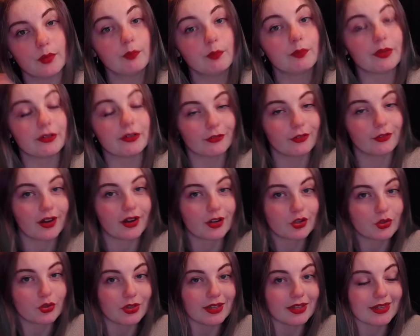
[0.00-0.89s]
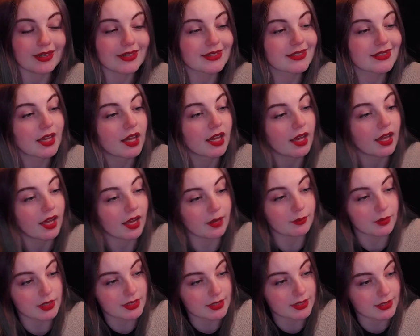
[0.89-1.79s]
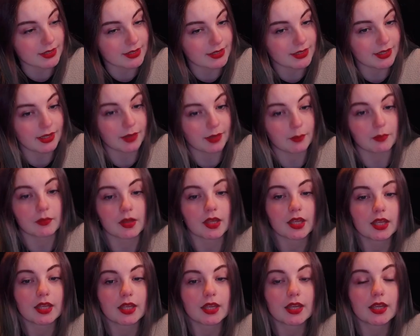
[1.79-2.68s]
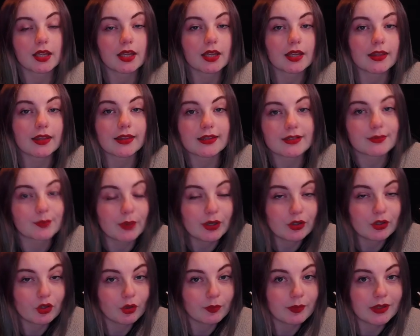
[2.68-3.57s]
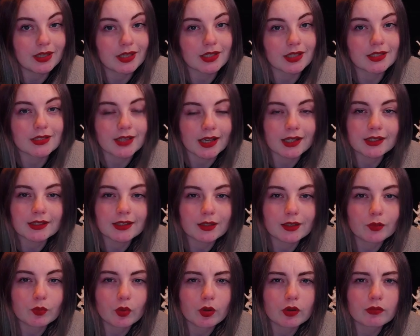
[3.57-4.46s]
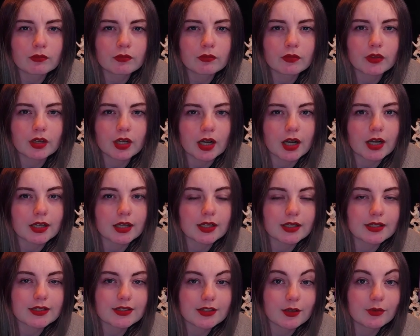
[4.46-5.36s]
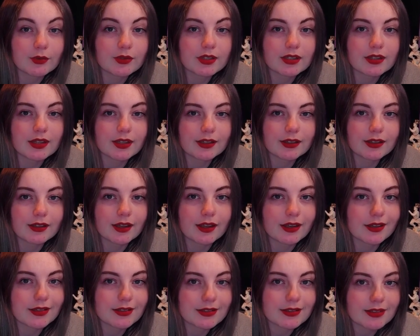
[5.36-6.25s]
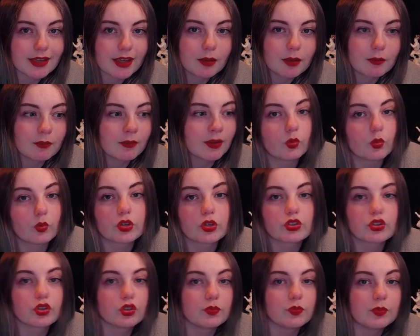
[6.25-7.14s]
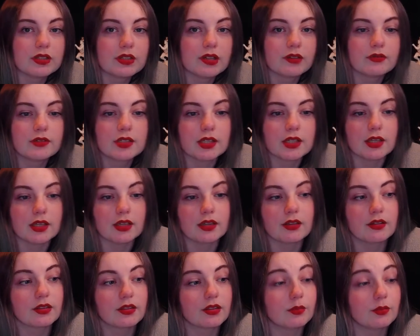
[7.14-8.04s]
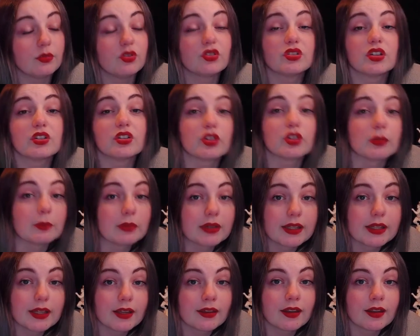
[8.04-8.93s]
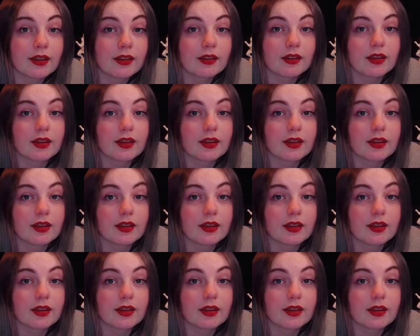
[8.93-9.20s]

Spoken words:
Before I show you this, I must disclaim, this might not be exactly what the Carnyx sounded like in its time, which could be down to the musician playing it.